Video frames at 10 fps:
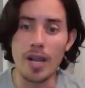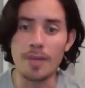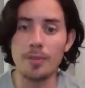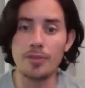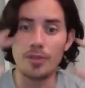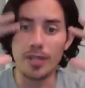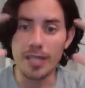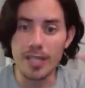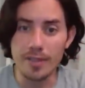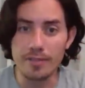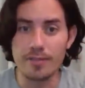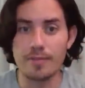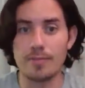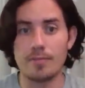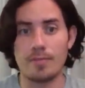able to live
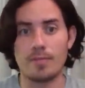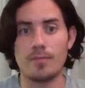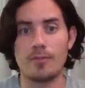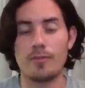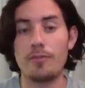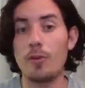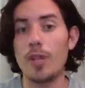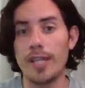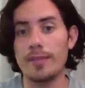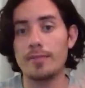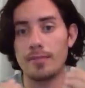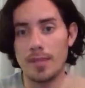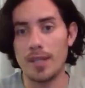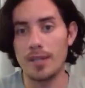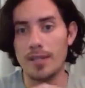fully
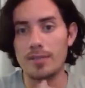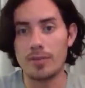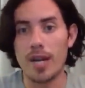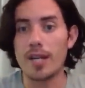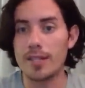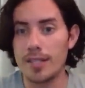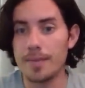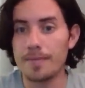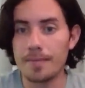in this reality.